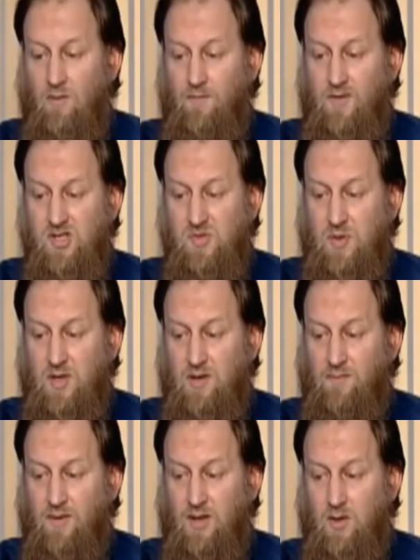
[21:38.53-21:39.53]
of this
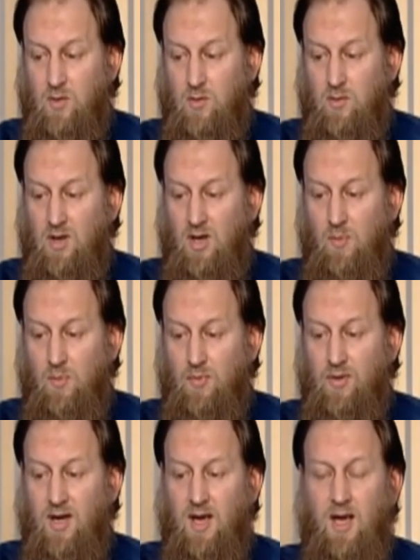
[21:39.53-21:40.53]
perfect call and
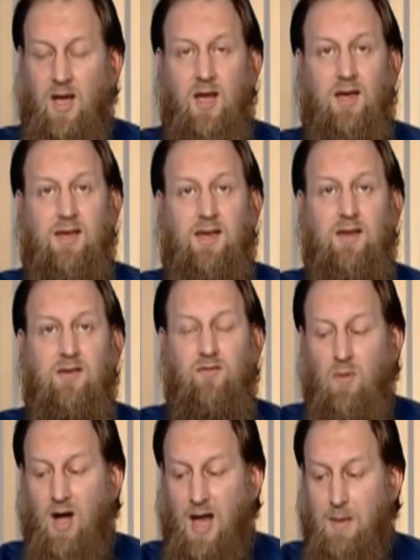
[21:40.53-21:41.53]
prayer, give
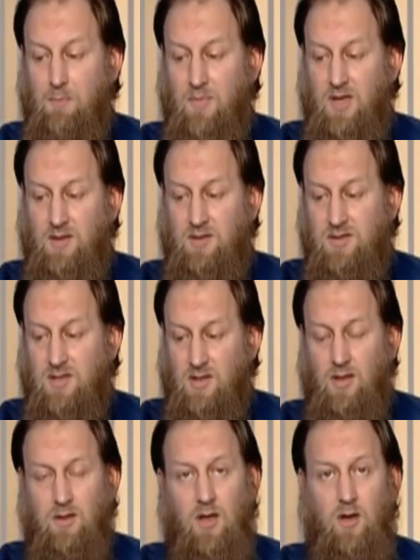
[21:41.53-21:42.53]
Muhammad
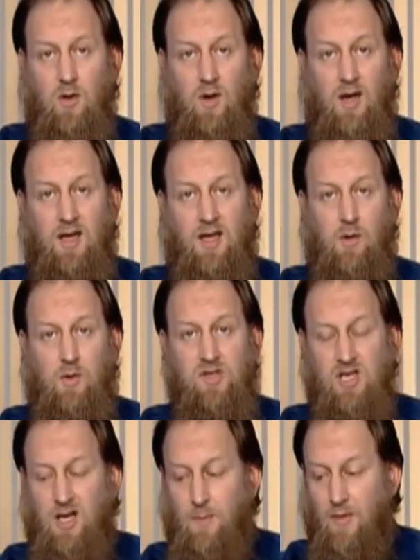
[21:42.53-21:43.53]
sallallahu alayhi
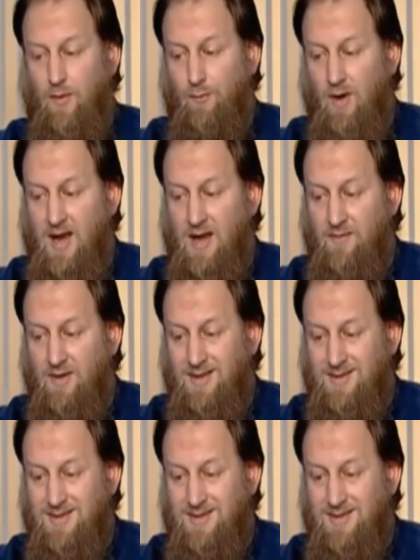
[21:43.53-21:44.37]
wasallam the right of